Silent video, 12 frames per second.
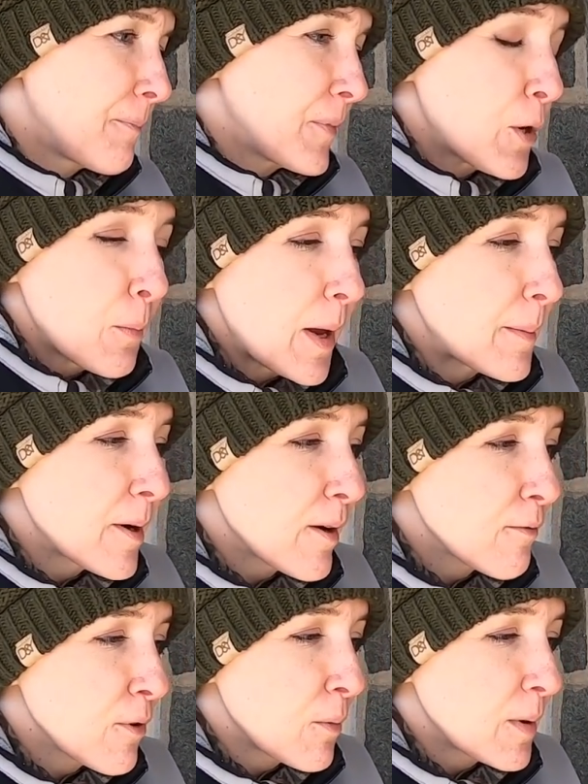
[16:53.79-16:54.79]
You know, maybe I'll
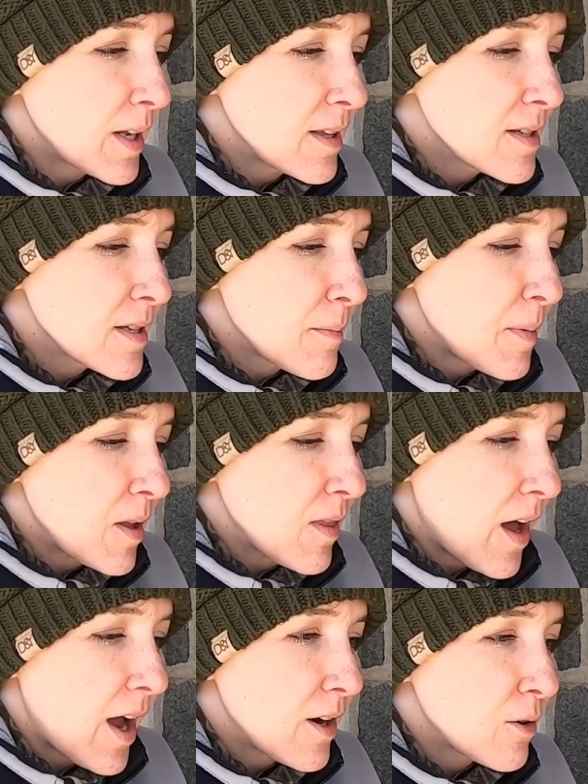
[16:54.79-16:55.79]
throw one of these up
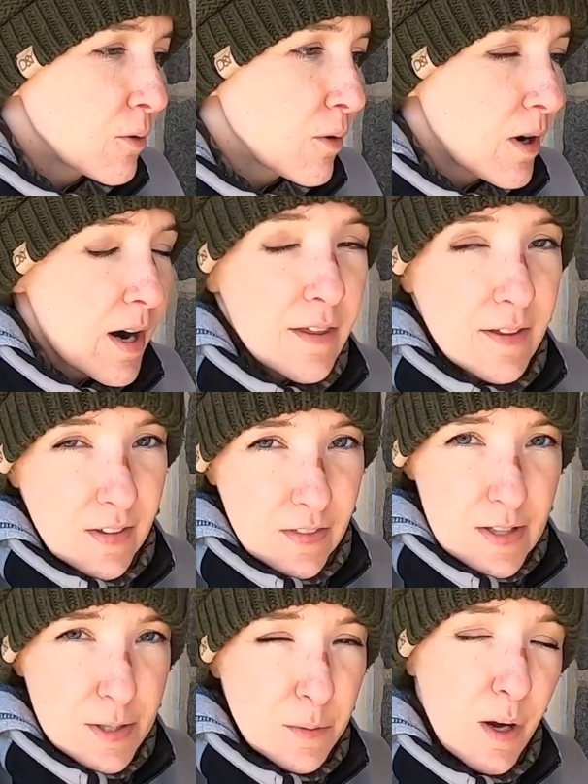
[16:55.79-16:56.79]
online or I think
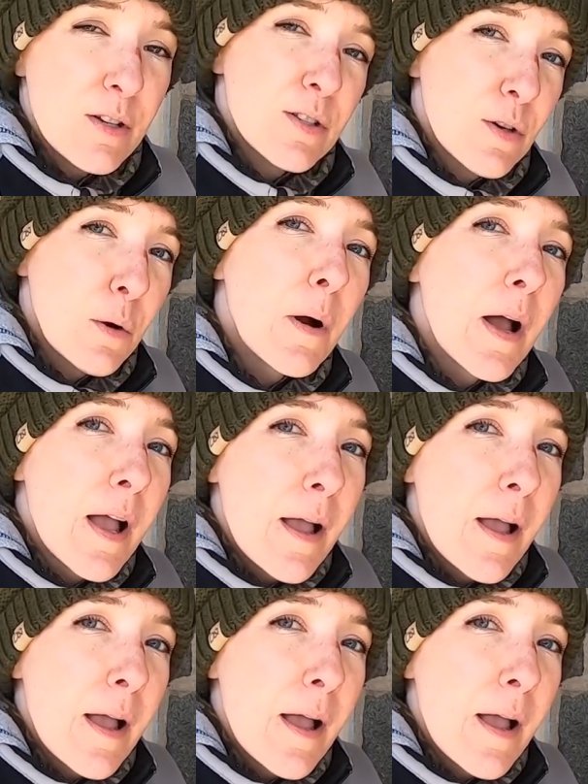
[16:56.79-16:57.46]
these would also